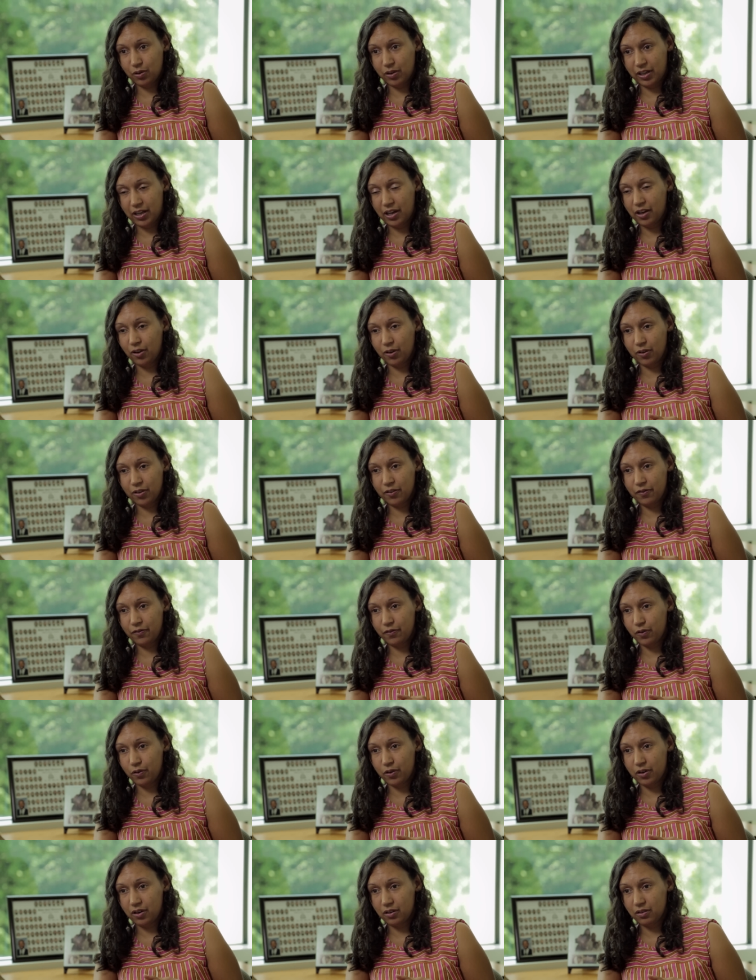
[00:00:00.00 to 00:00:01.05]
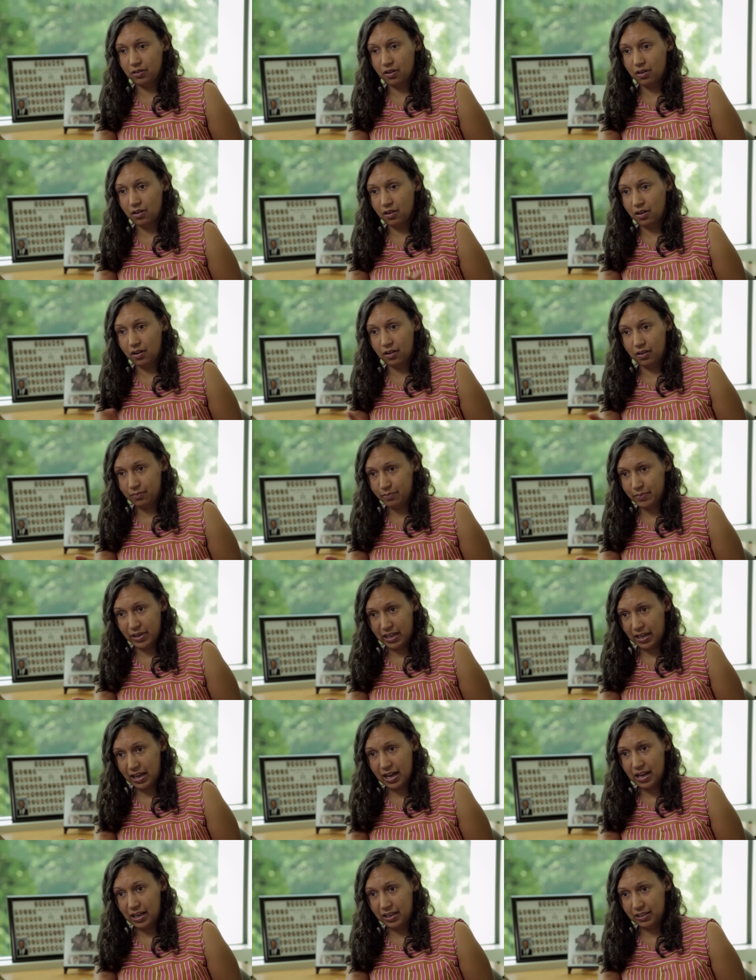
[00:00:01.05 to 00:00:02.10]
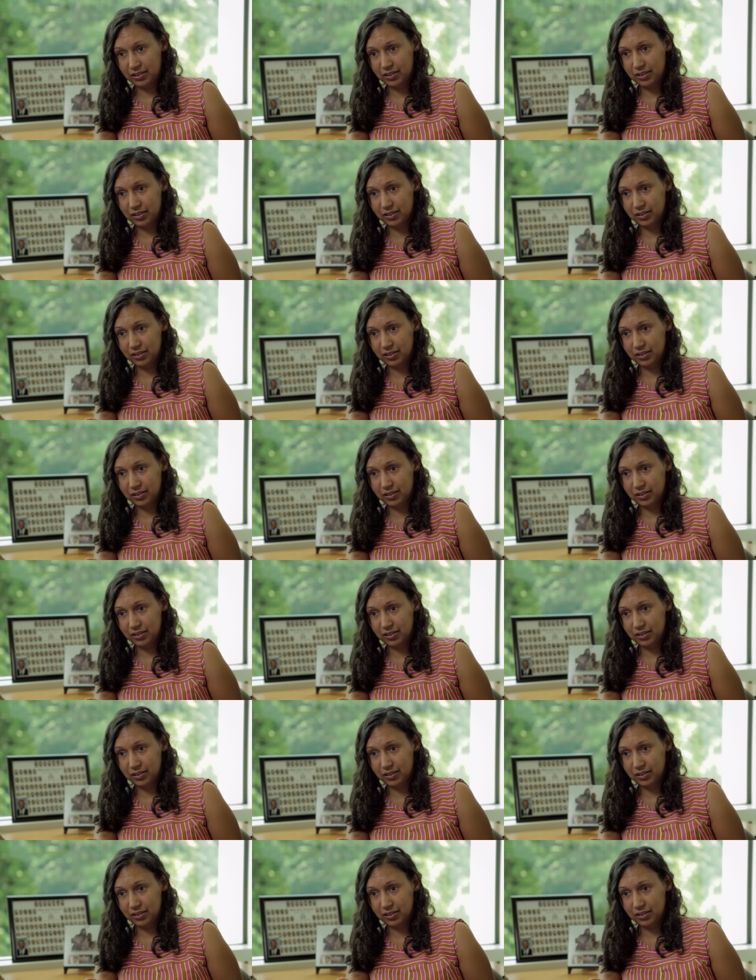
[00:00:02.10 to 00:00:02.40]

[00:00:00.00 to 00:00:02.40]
on health for all mankind.